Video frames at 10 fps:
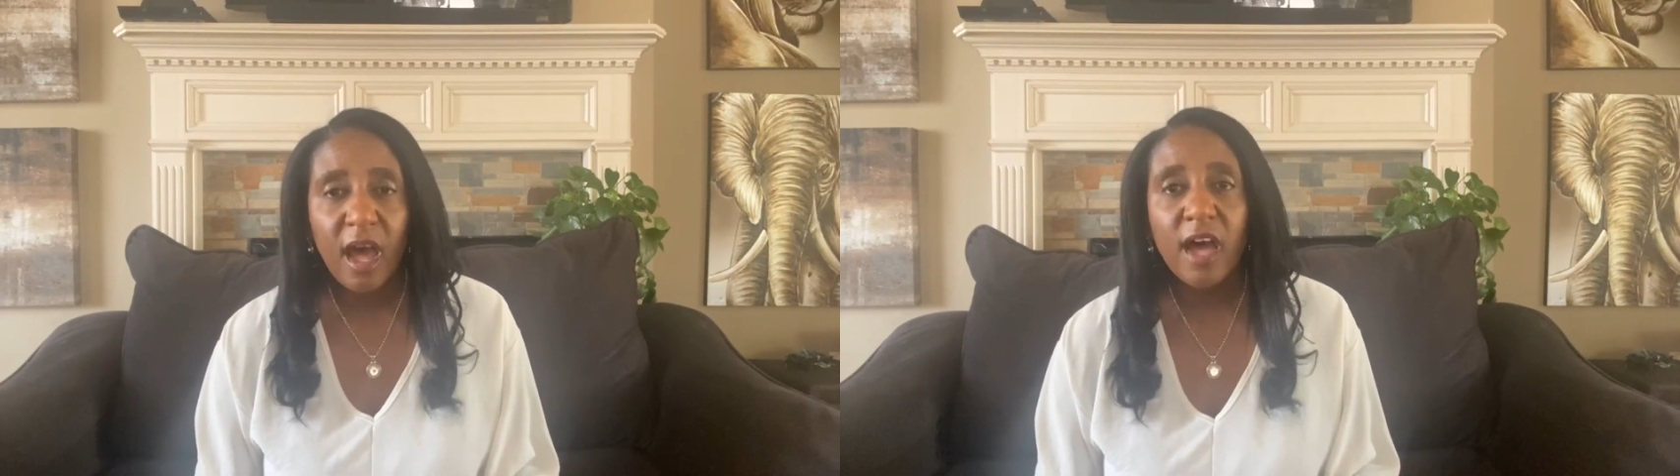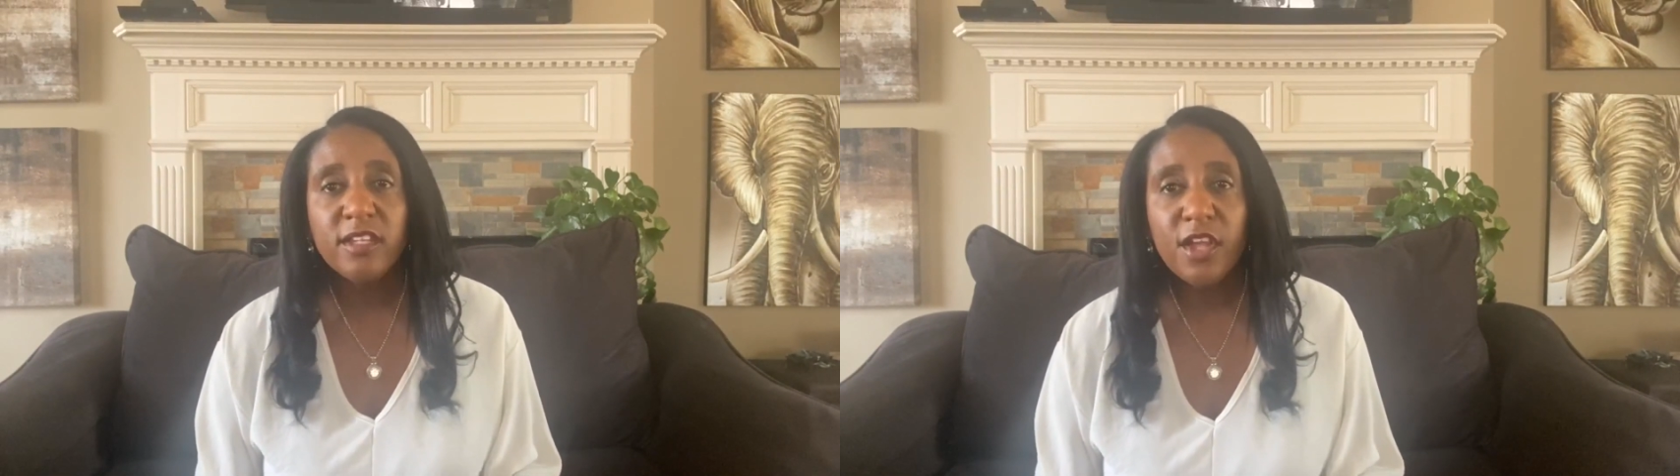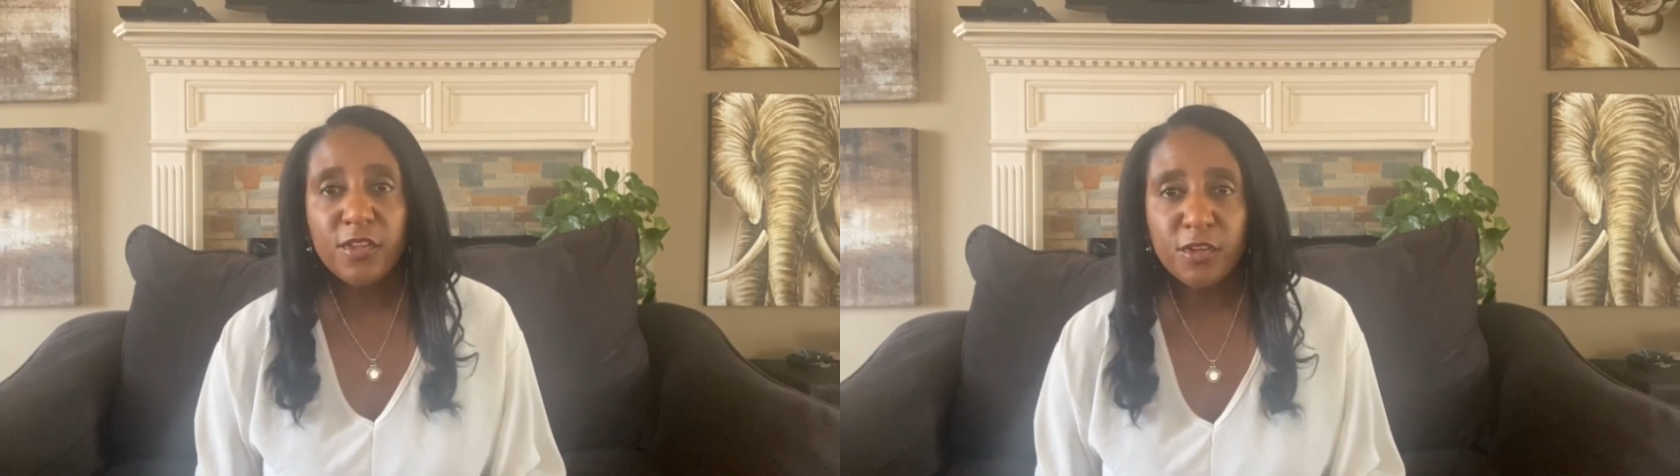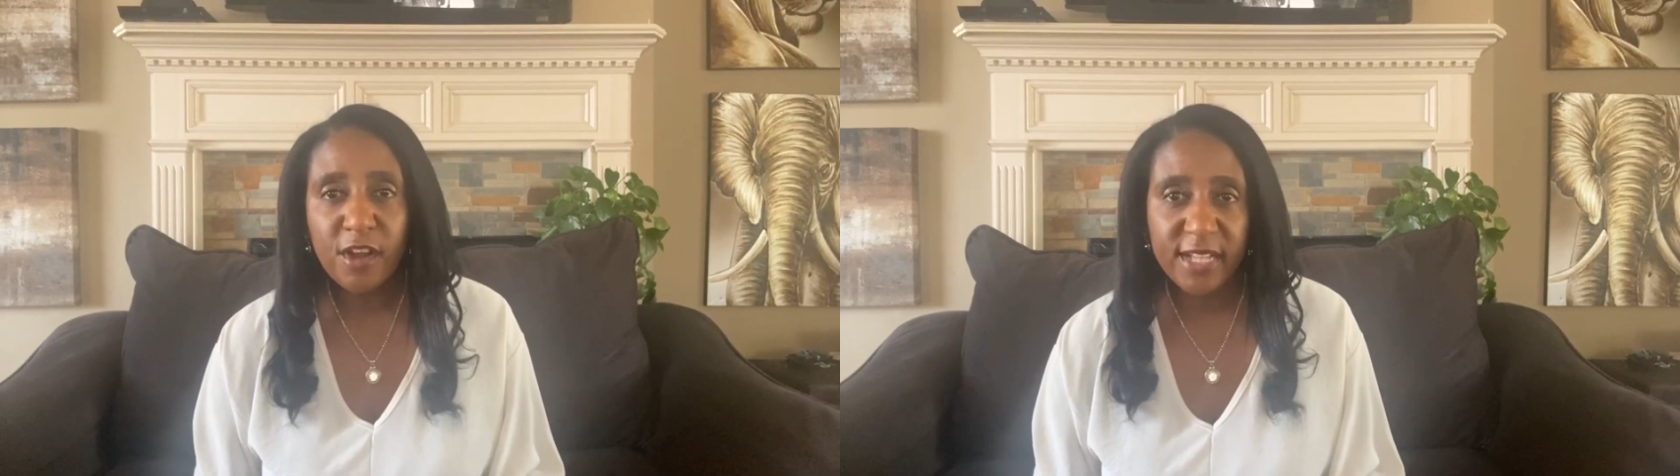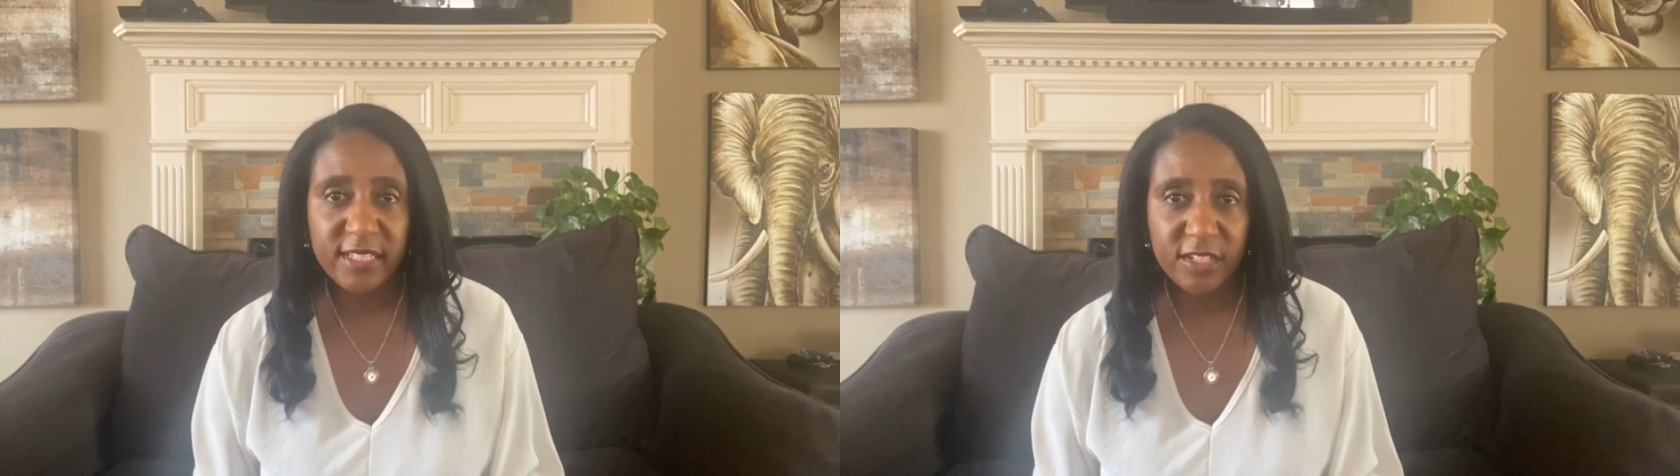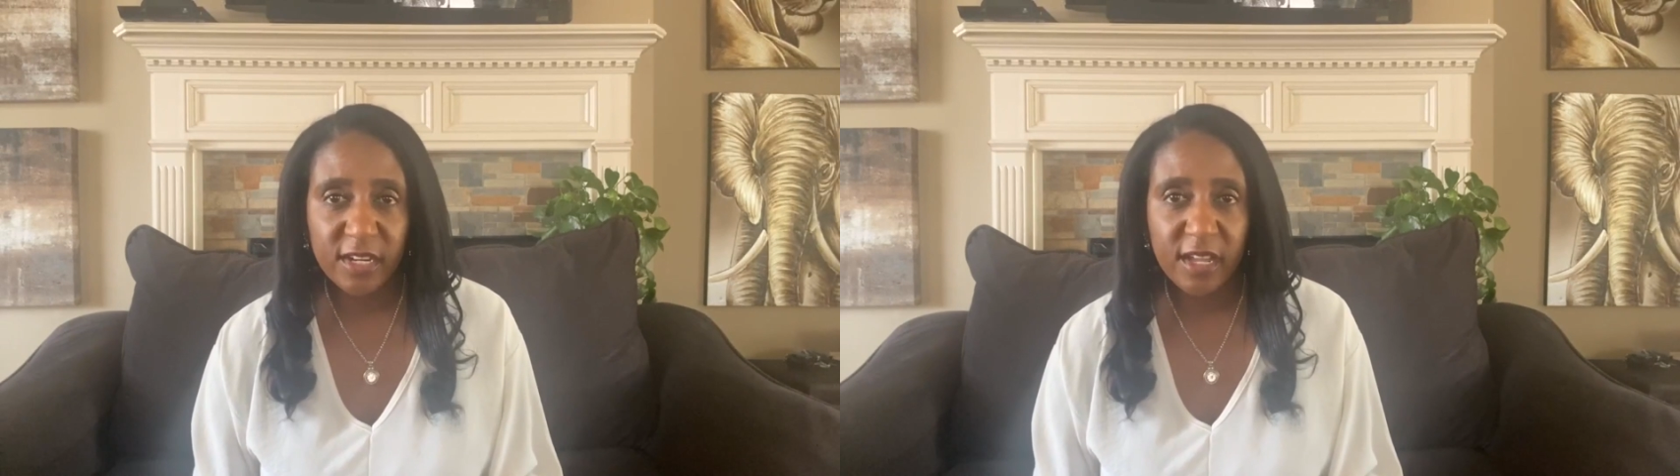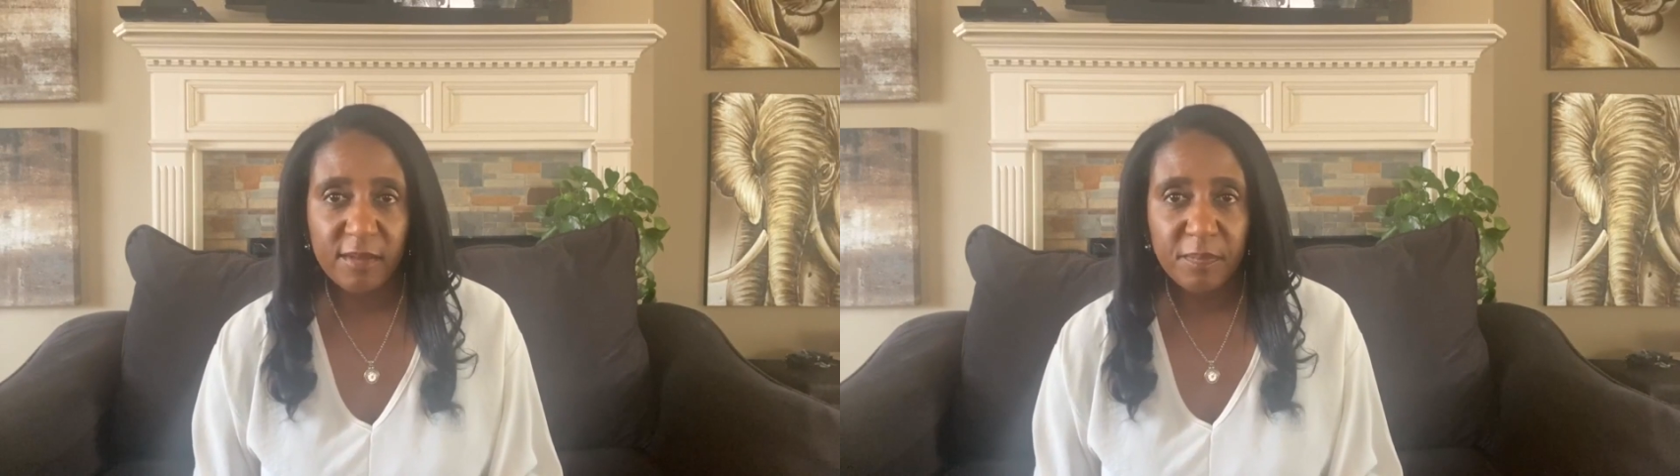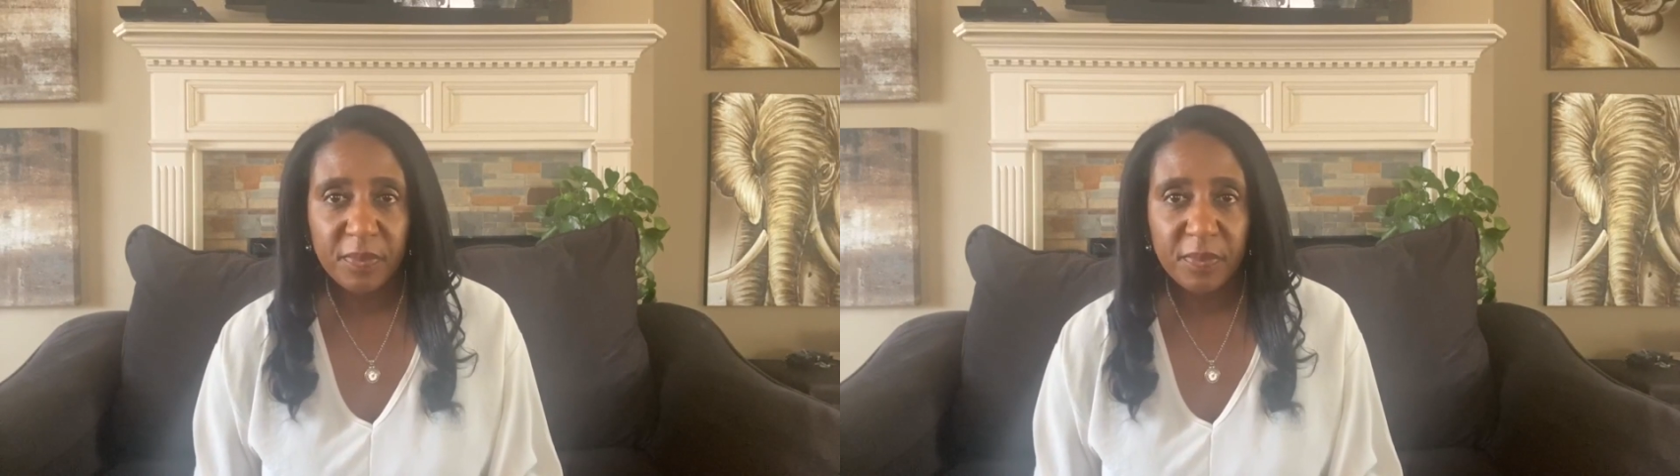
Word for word: Another criteria